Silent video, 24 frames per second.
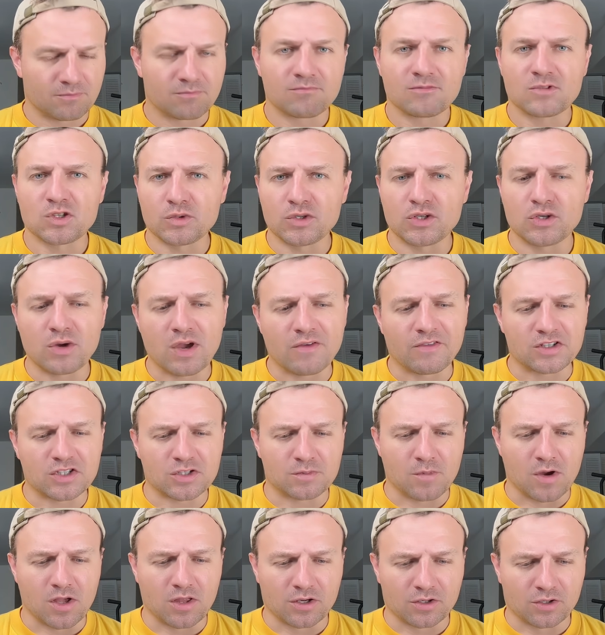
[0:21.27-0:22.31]
So we do have a
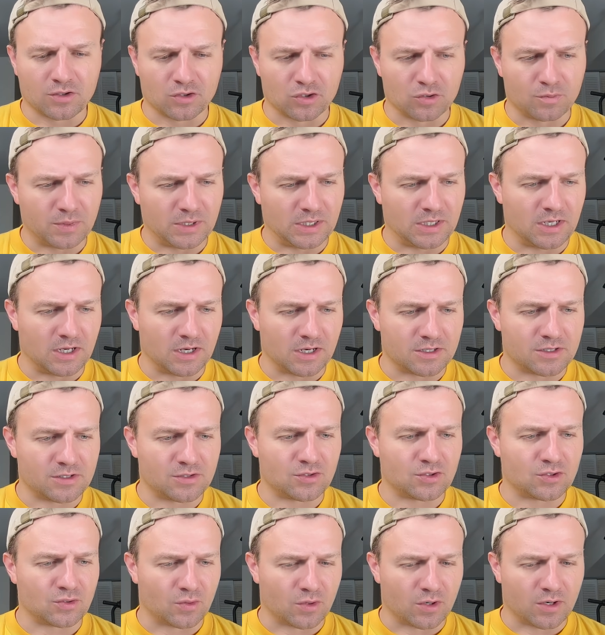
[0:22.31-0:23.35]
smaller grouping here. It's
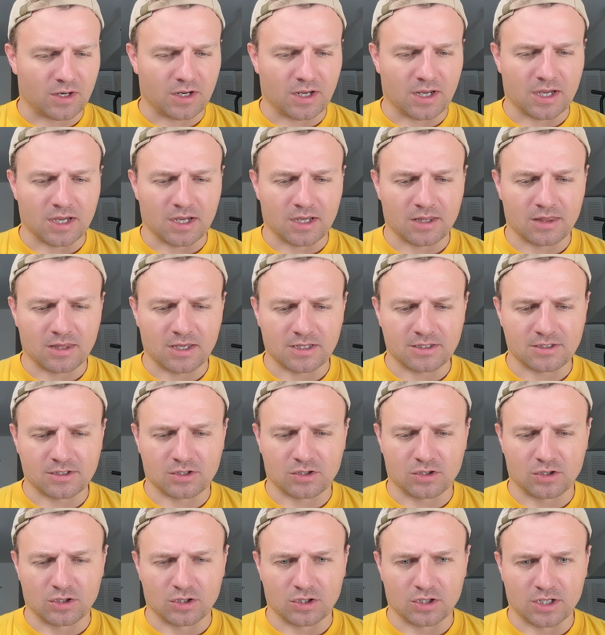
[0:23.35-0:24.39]
Sauria. That's
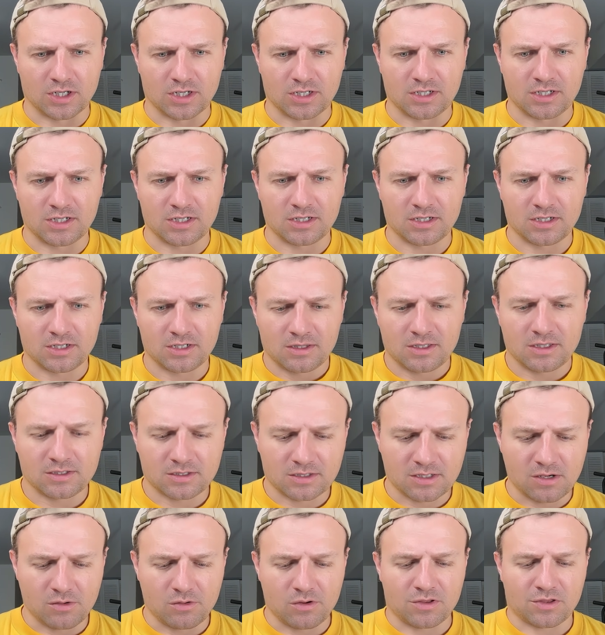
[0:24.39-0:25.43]
good. Let's
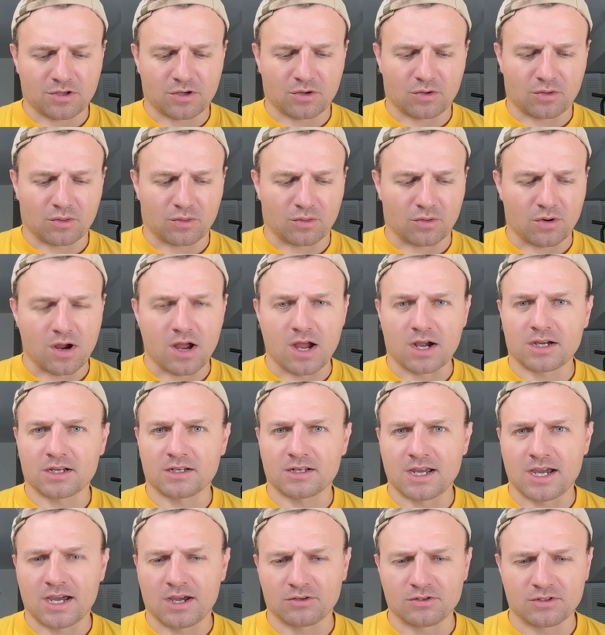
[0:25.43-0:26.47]
go with
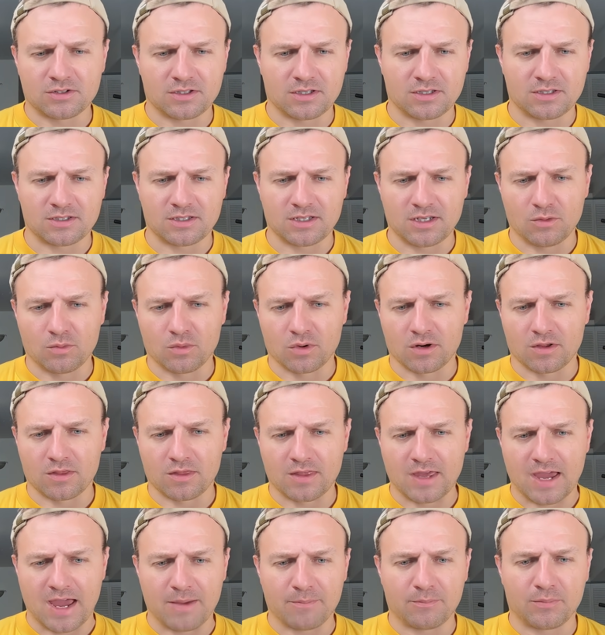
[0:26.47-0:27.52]
crocodile just to see where
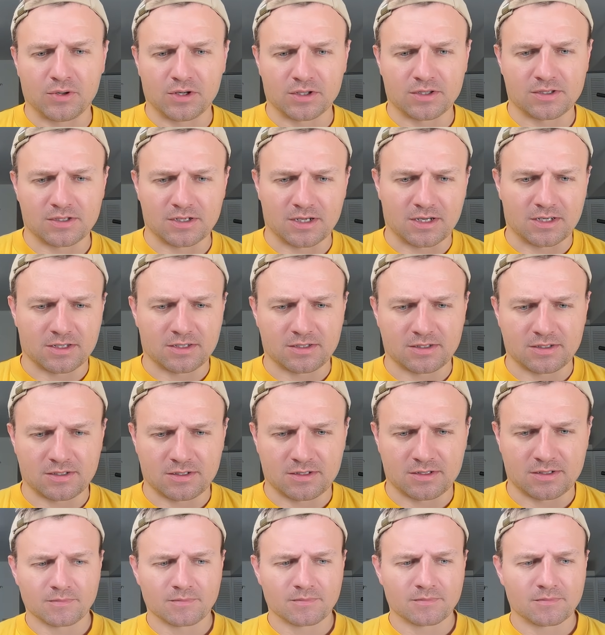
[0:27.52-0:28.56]
that puts us.
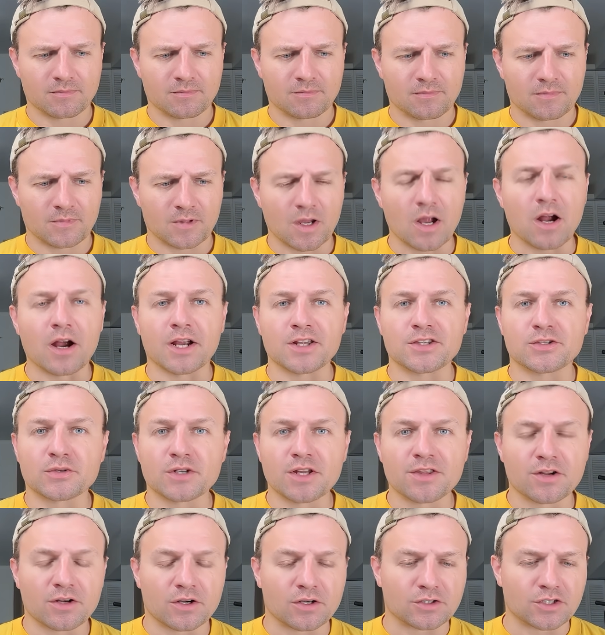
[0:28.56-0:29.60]
All right, so
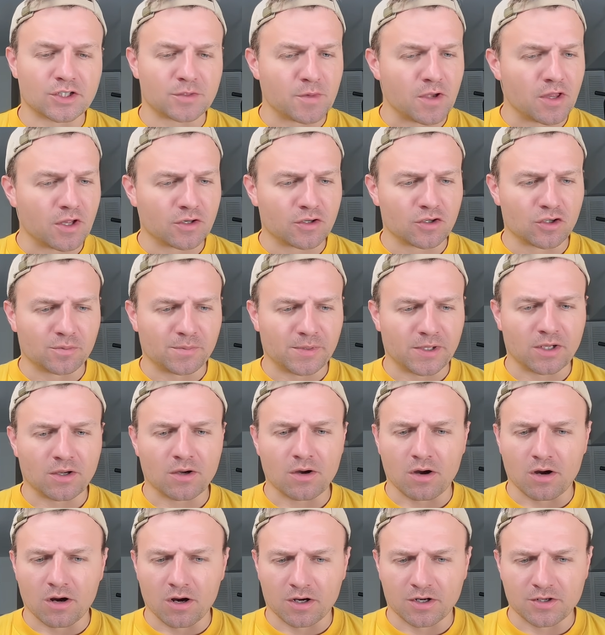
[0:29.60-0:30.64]
another smaller grouping,
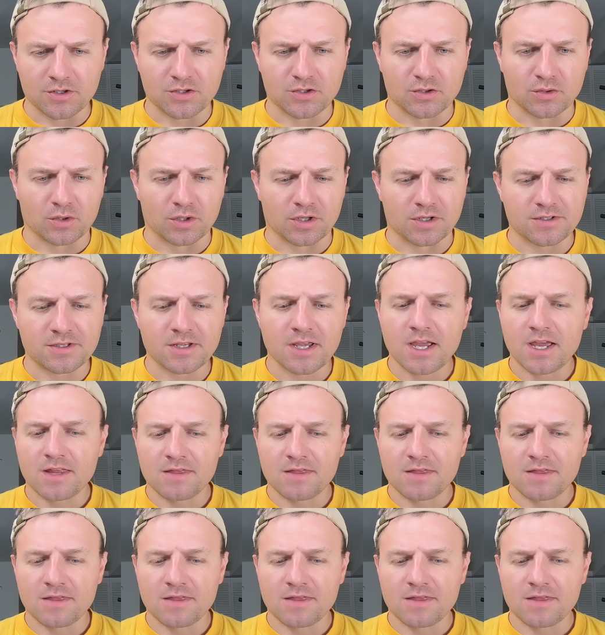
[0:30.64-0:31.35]
archosaurs.